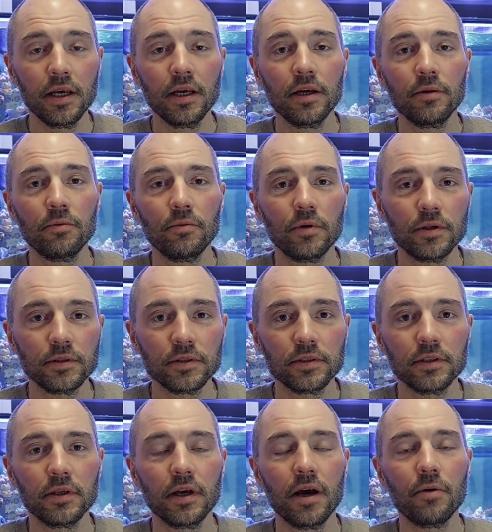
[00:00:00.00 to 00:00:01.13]
was
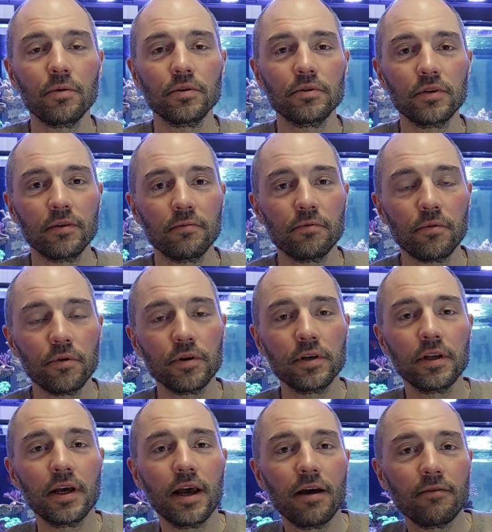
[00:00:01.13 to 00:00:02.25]
I want to avoid
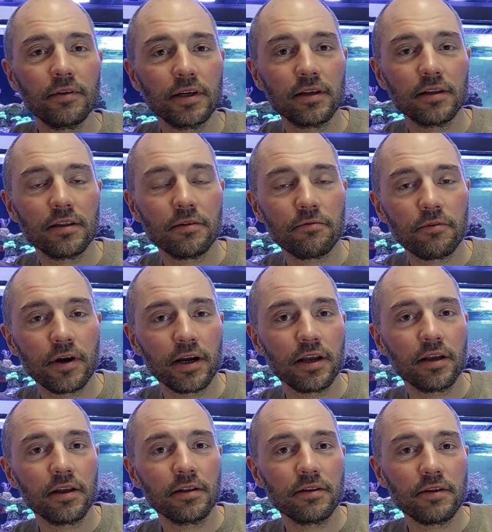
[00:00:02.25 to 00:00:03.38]
having the frag
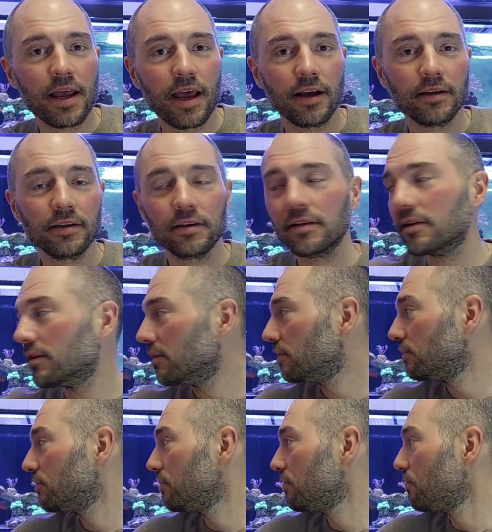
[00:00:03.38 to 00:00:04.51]
tank to
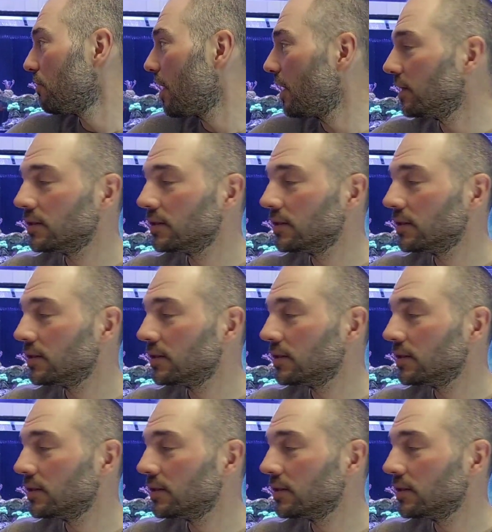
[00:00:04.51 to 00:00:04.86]
the right.